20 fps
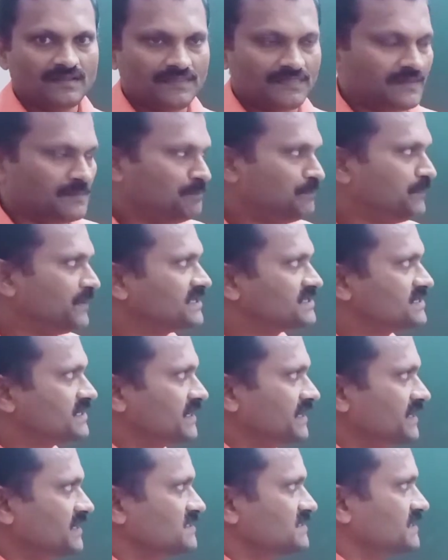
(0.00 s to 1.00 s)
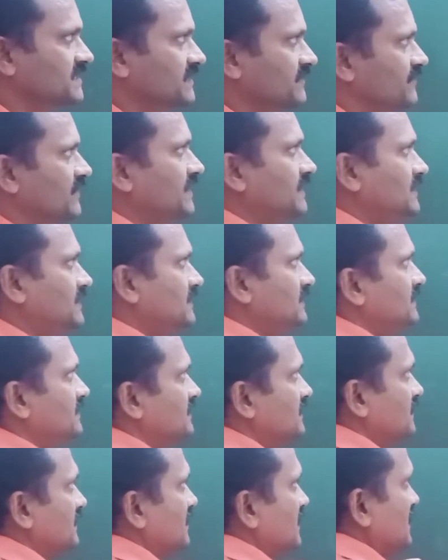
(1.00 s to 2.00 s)
The picture is given.
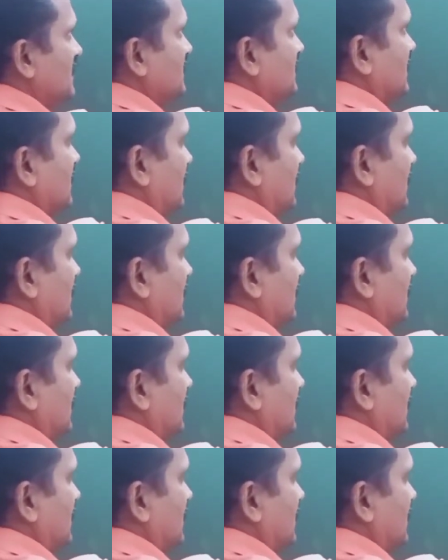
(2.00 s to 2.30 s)
There